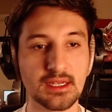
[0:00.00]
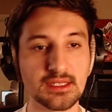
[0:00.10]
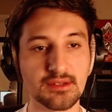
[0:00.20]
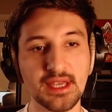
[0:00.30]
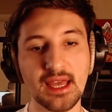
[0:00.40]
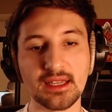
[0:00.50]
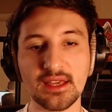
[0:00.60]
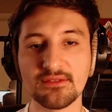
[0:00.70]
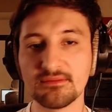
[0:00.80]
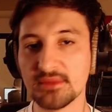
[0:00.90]
So again,
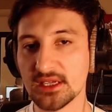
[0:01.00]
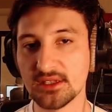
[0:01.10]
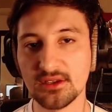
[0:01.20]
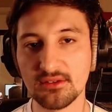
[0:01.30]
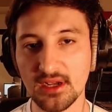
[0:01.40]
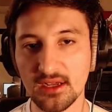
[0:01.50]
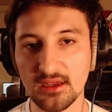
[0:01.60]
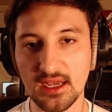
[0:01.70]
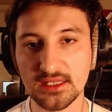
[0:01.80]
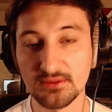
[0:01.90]
if me and you,
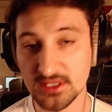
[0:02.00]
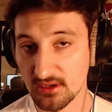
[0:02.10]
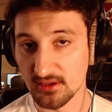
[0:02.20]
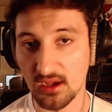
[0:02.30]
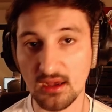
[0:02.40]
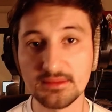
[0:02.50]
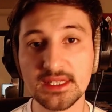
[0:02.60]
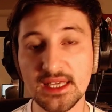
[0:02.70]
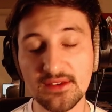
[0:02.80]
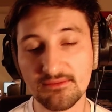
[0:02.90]
as we saw in Hobbes,
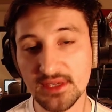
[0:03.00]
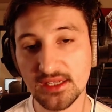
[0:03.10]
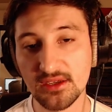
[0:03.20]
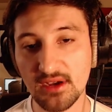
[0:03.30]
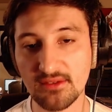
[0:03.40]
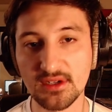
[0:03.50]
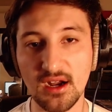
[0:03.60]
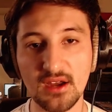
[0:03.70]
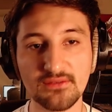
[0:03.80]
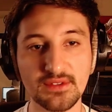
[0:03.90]
if me and you have a
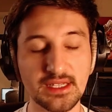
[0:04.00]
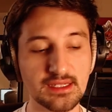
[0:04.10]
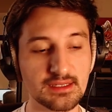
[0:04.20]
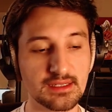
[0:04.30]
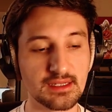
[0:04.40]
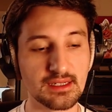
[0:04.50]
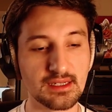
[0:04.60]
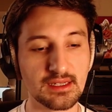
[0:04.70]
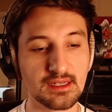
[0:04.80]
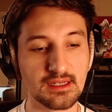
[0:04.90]
conflict
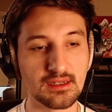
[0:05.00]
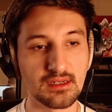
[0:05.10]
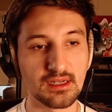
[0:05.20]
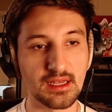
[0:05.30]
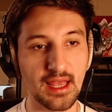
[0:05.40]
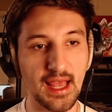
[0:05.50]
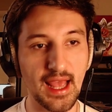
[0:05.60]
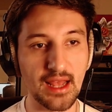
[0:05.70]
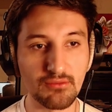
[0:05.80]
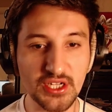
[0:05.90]

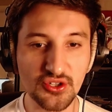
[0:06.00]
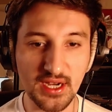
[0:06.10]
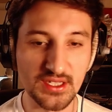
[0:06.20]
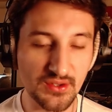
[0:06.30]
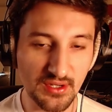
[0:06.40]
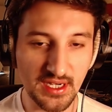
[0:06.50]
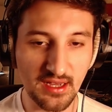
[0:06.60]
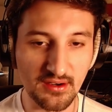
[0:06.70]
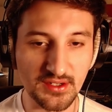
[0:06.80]
and we try to sort it out